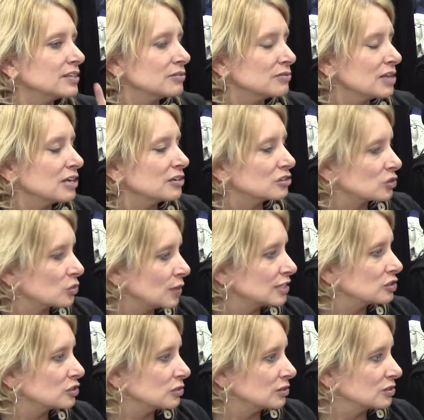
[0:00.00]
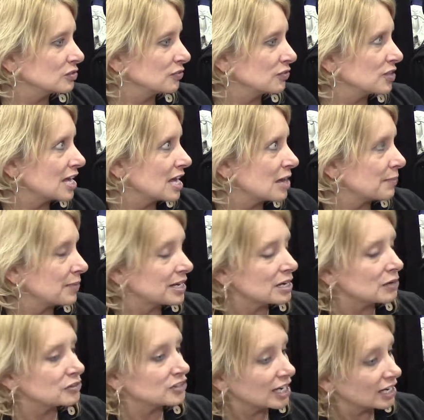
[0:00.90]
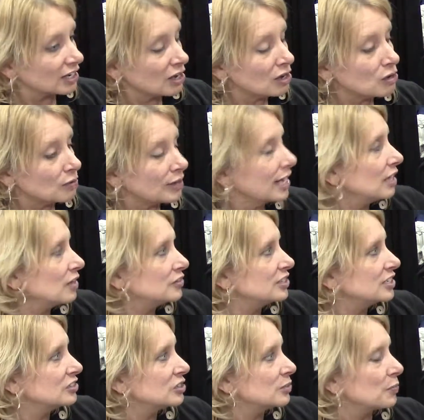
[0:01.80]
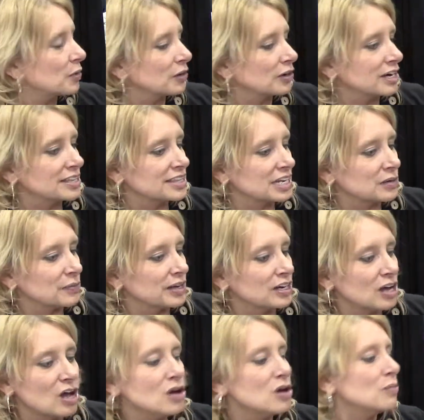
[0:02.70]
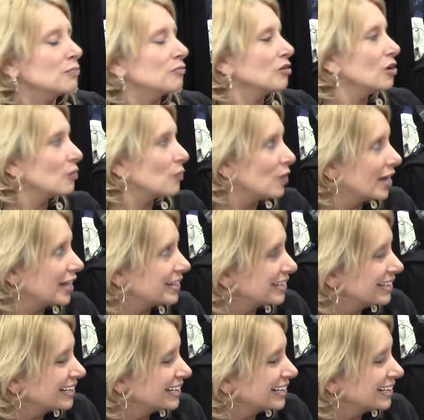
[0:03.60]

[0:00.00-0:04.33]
not quite sure it's for them. And I was like, oh, okay, I'll send some more. And then he went, oh, wrong one.